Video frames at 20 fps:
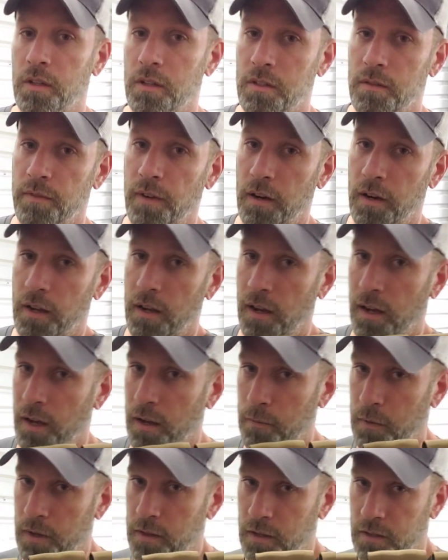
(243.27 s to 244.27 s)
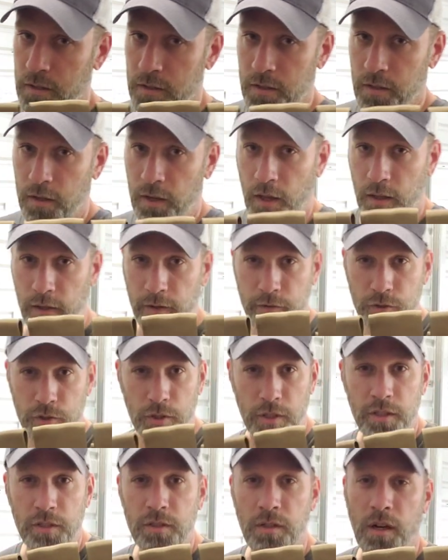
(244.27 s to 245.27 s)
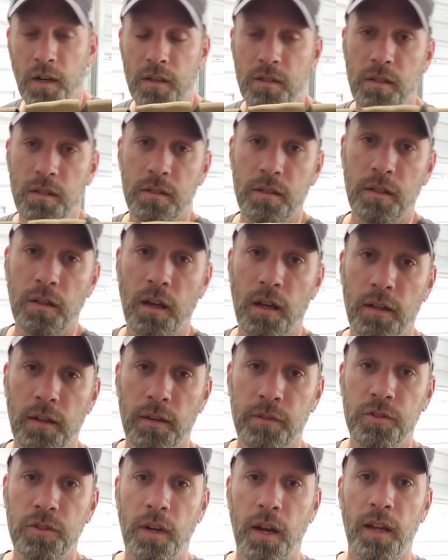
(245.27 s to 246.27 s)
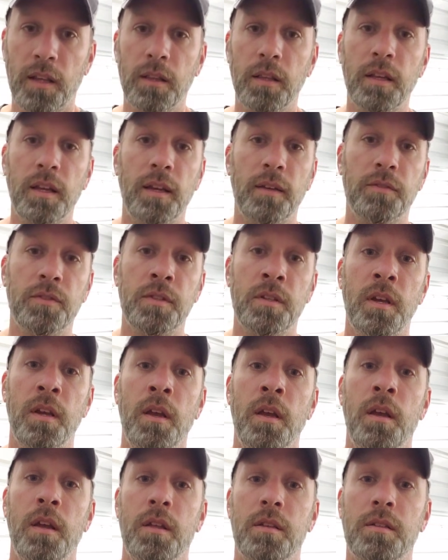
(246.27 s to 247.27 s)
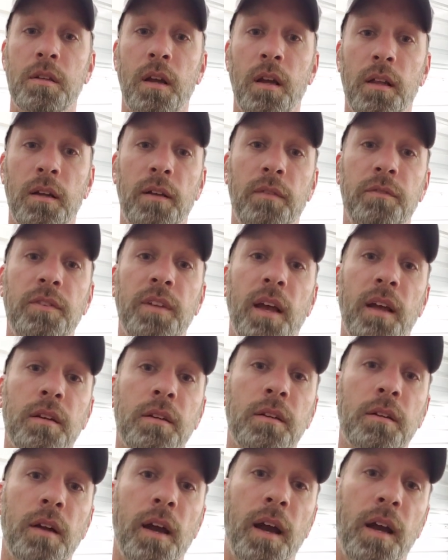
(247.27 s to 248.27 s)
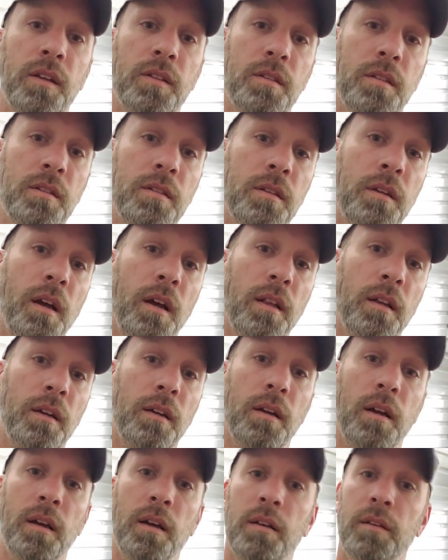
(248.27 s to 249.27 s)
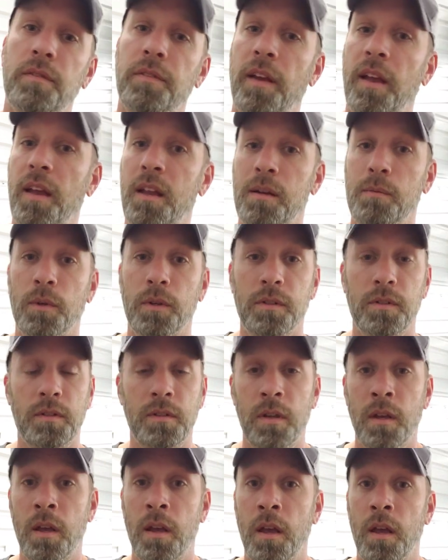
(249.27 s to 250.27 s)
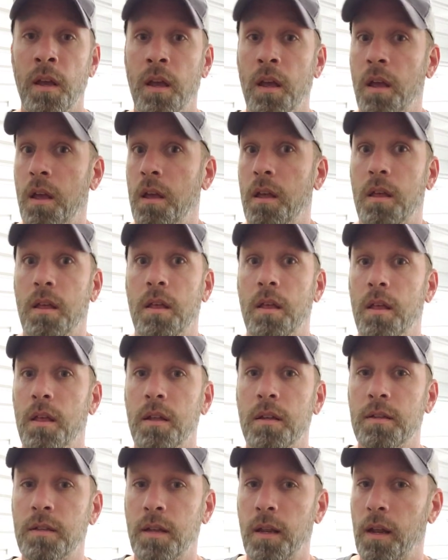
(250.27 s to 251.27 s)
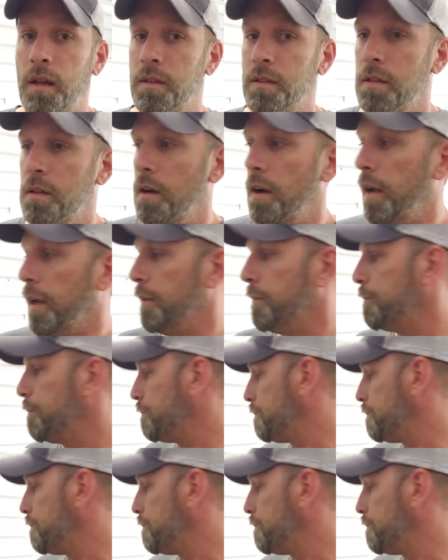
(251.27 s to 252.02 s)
It's very common. This is the color of tree trunks. It's the color of dried leaves. It's the color of dead grass. It's the color of animals. Tan's great.